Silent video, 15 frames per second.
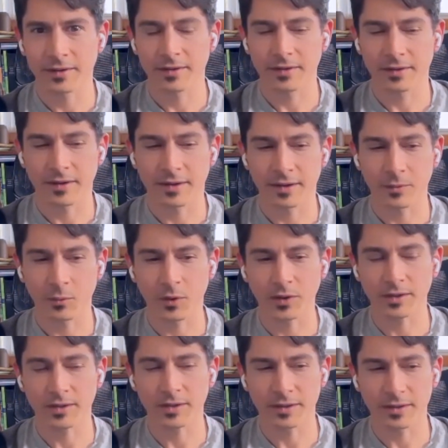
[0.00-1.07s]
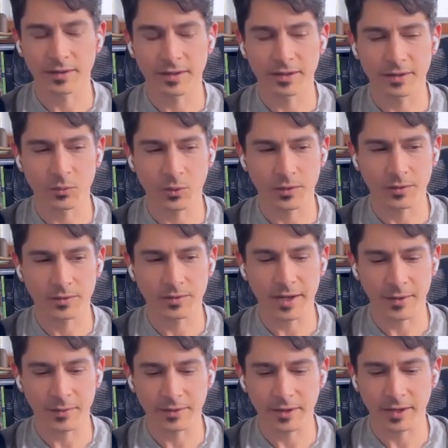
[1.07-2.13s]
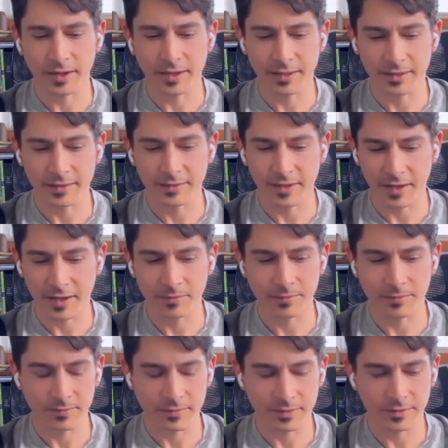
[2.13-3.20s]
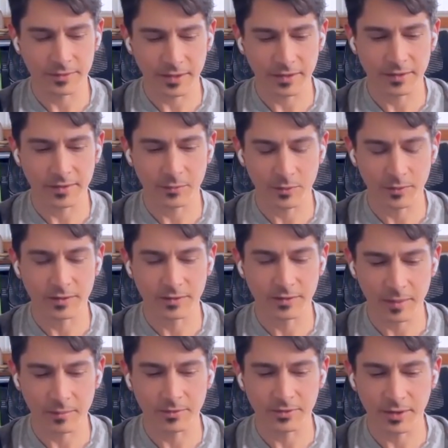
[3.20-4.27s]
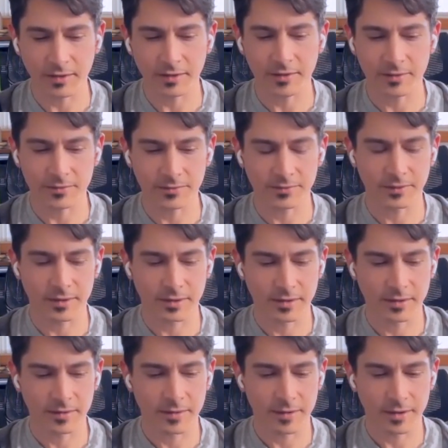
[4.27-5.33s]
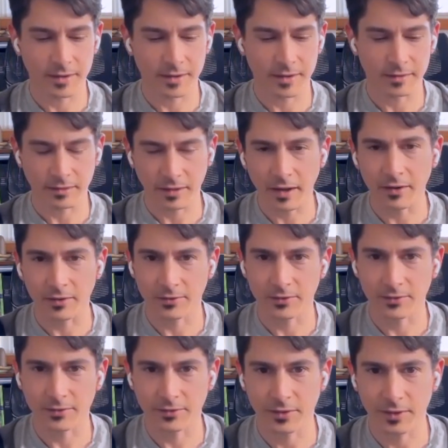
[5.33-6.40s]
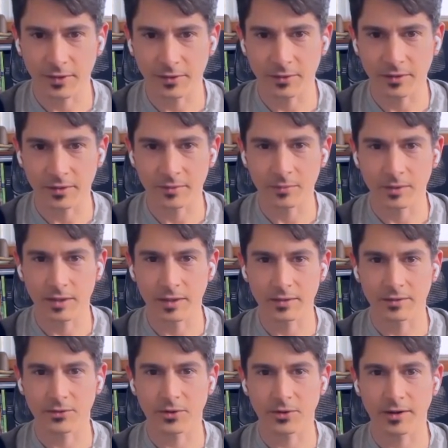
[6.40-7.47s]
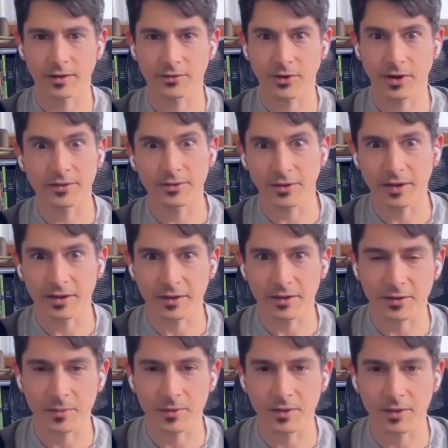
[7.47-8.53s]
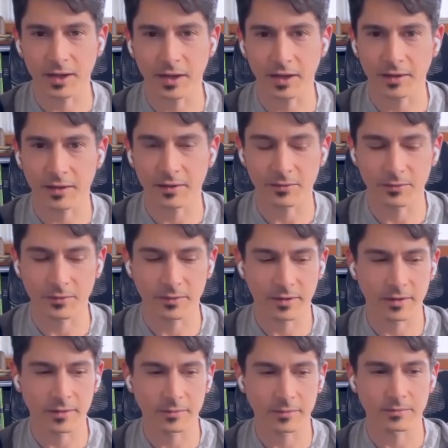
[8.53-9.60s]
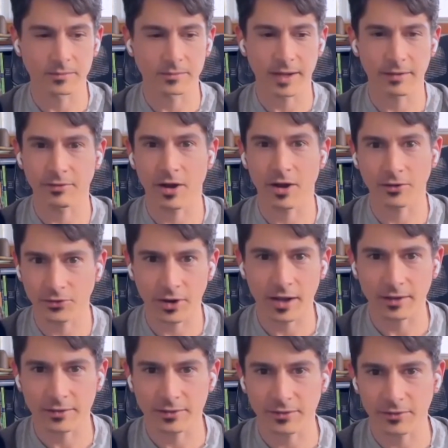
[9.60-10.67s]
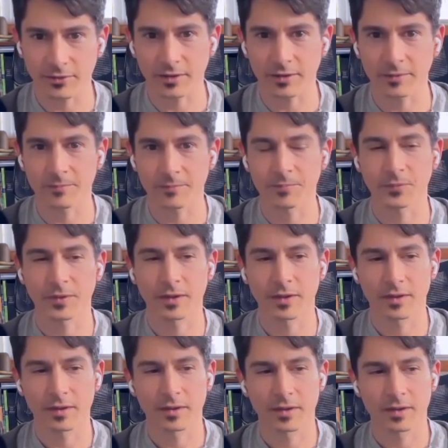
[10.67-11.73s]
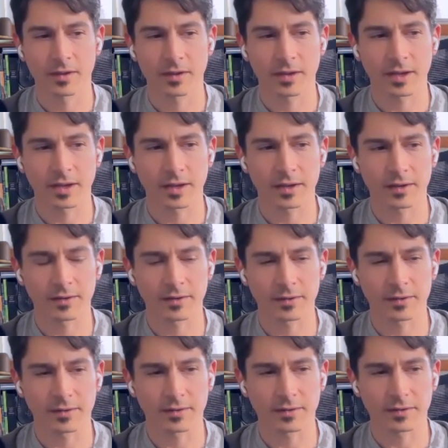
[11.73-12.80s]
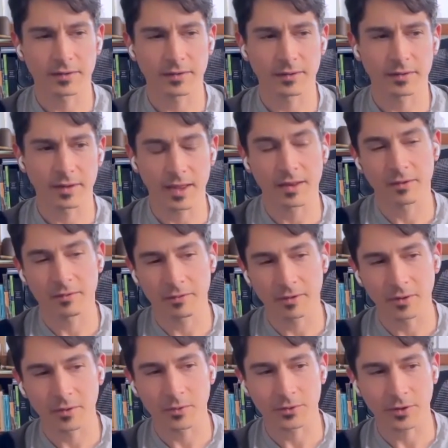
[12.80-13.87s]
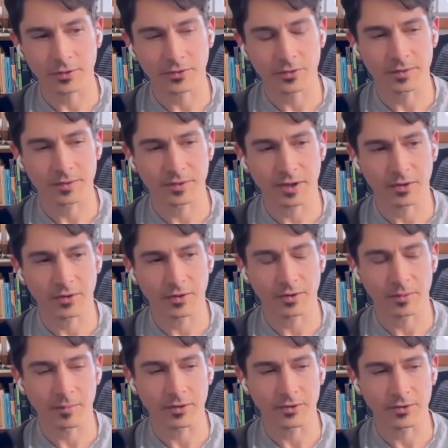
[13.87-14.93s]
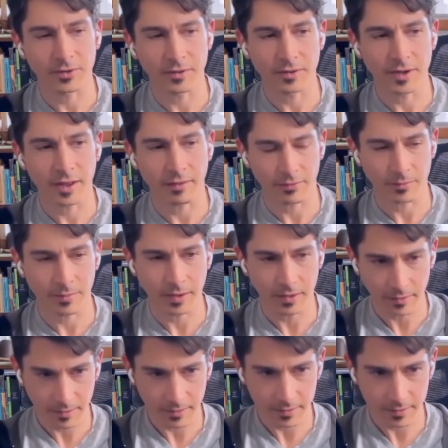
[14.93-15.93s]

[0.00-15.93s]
what these words sound like in the same set with the same set of letters, so that you can begin to try to translate and communicate and have contracts and everything. And there's also a sacred dimension to the alphabet.